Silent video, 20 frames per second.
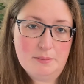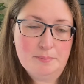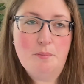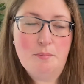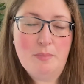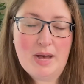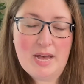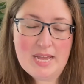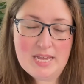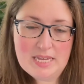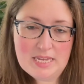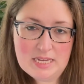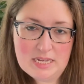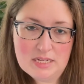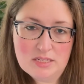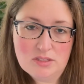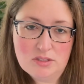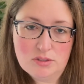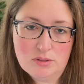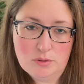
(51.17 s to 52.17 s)
My
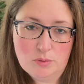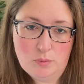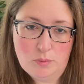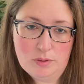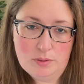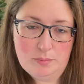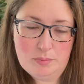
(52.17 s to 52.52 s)
answer would